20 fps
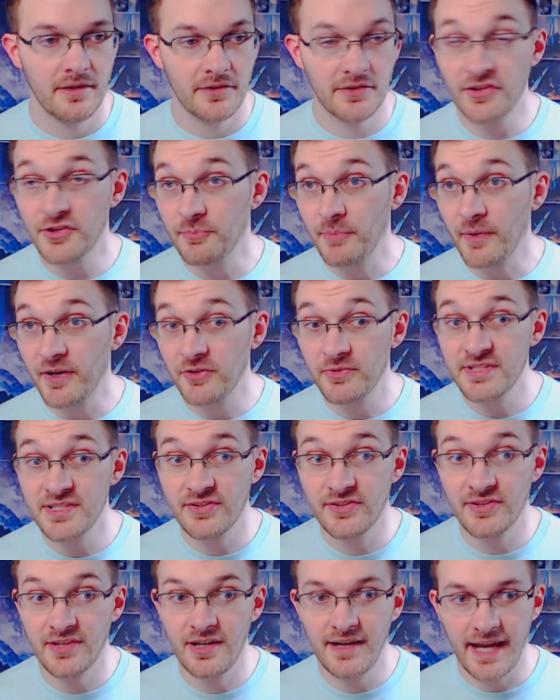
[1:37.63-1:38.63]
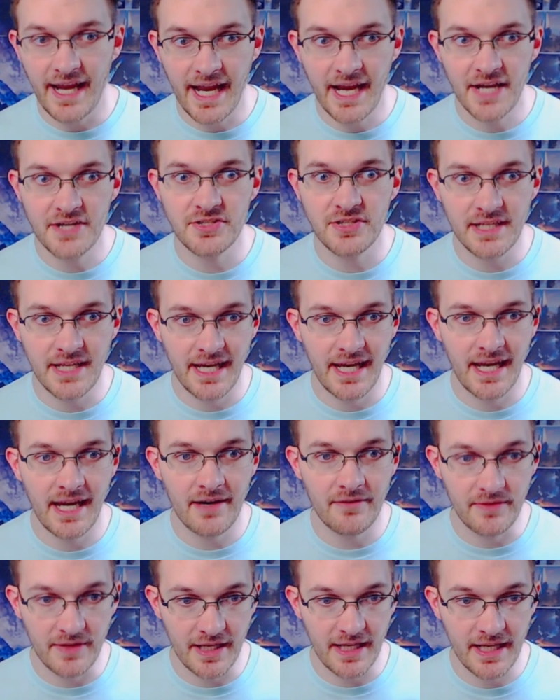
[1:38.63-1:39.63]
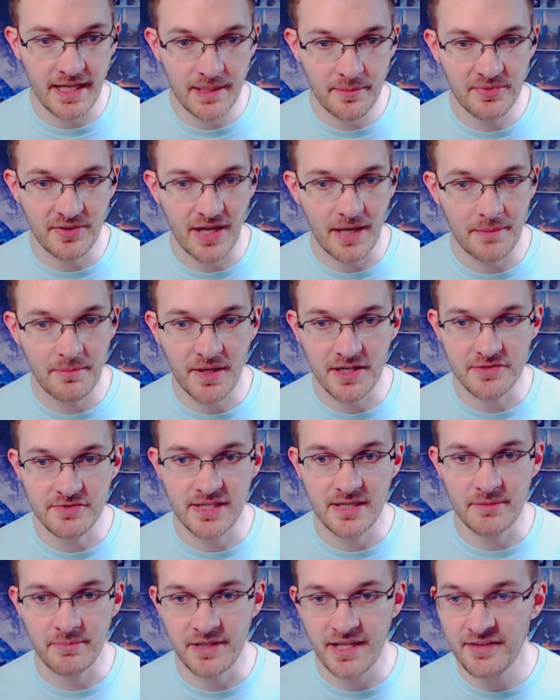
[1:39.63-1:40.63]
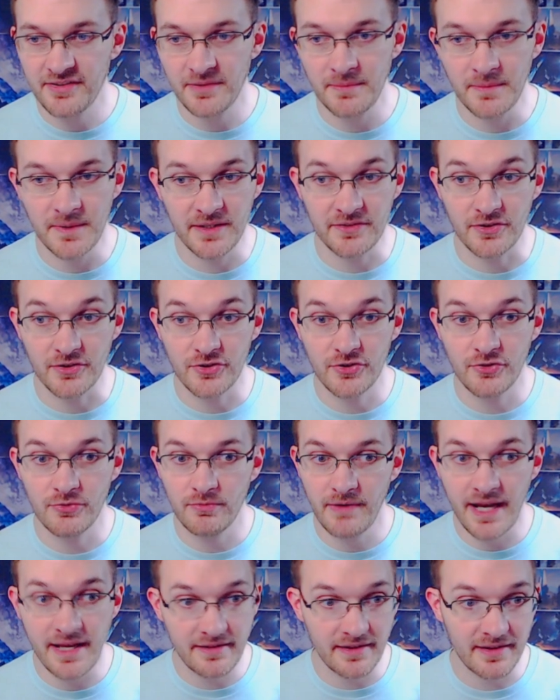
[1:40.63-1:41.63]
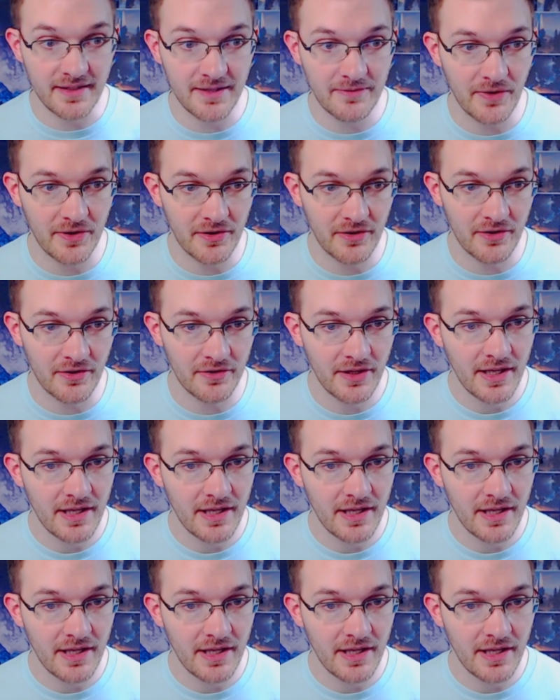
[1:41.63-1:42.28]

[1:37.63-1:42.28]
The little Spartans we just saw actually have names. I'm not gonna try to pronounce them because they're crazy difficult.